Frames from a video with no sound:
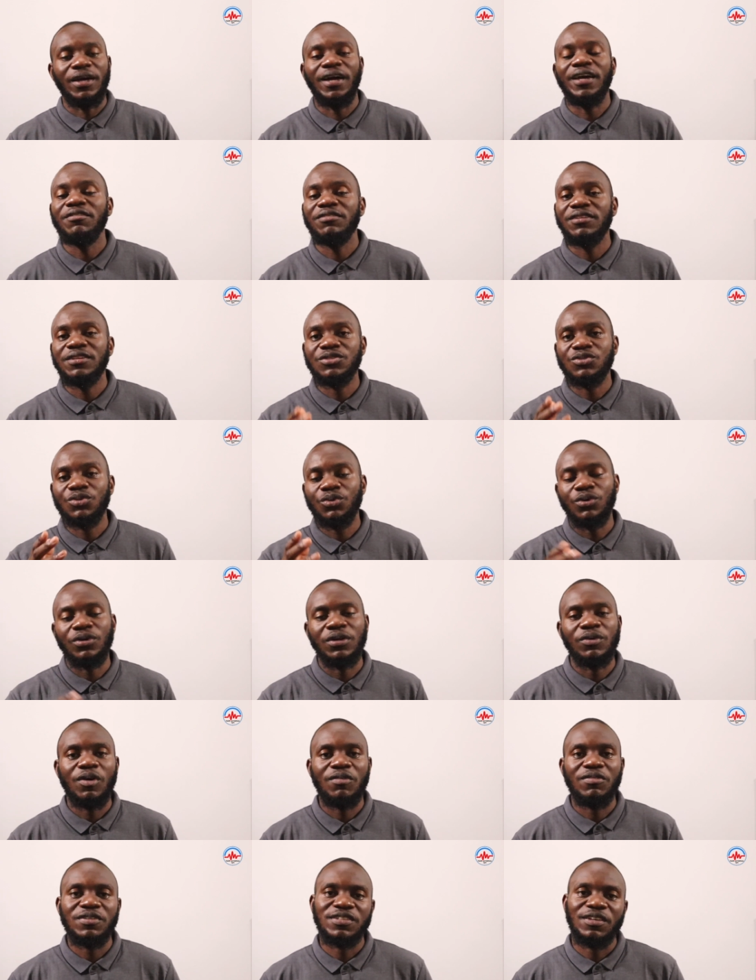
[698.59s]
I even saw
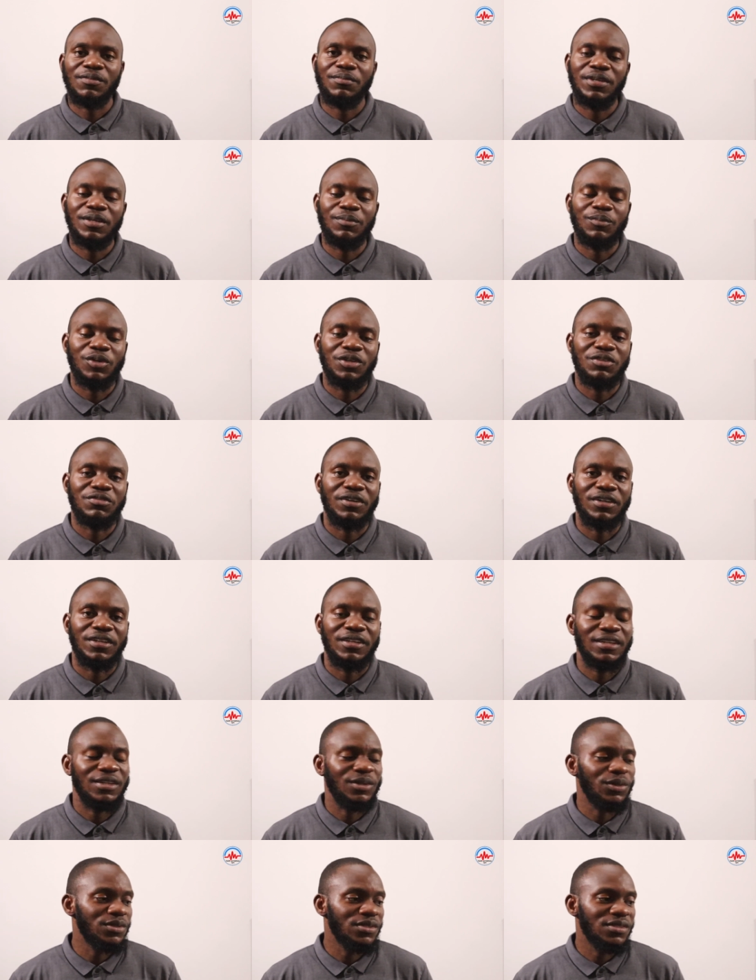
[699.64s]
guavas are being modified
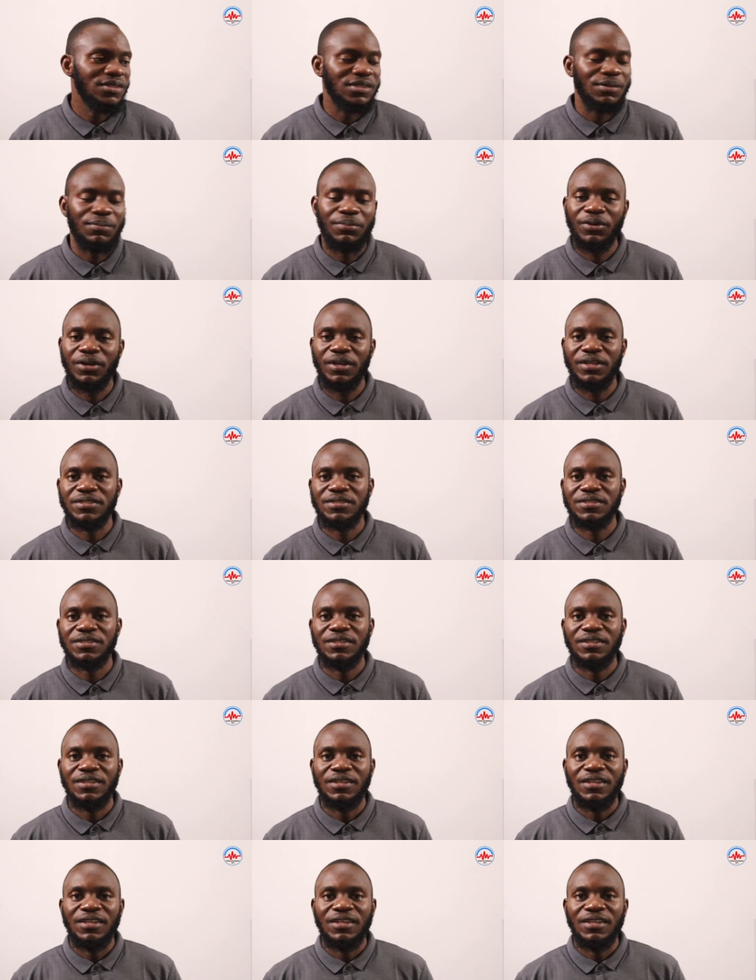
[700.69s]
and I was surprised.